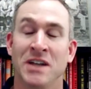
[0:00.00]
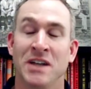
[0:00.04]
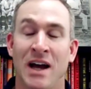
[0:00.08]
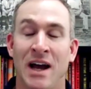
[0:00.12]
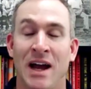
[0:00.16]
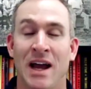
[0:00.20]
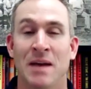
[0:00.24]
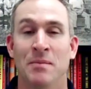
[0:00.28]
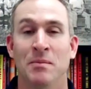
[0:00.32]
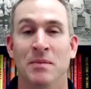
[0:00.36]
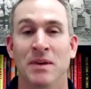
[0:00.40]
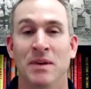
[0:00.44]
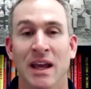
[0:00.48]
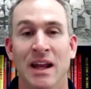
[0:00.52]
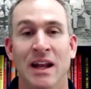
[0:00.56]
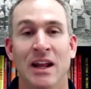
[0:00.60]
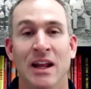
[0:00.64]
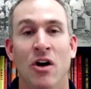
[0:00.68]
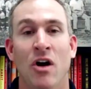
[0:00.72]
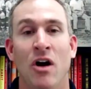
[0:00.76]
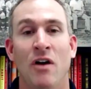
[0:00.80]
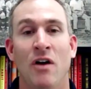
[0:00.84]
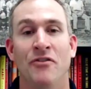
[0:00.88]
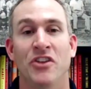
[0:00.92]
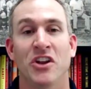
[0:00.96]
time getting
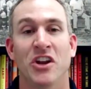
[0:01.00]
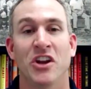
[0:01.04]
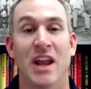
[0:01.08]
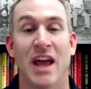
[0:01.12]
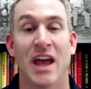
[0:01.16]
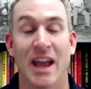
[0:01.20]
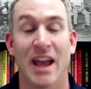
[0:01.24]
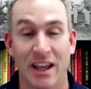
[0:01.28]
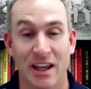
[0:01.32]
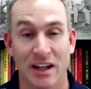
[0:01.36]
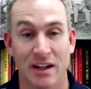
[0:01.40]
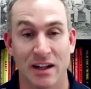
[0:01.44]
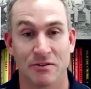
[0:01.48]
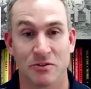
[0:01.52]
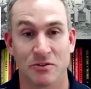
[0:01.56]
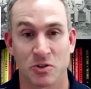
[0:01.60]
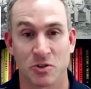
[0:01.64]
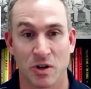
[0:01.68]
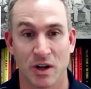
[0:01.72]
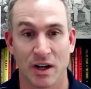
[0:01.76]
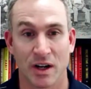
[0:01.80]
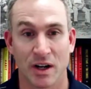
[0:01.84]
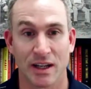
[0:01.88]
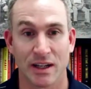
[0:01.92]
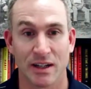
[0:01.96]
off the negative
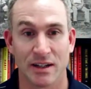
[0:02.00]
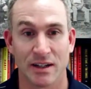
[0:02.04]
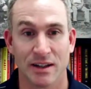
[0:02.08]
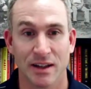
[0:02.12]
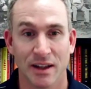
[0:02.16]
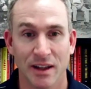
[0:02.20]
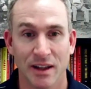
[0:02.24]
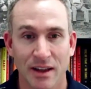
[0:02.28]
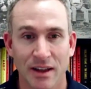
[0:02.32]
train.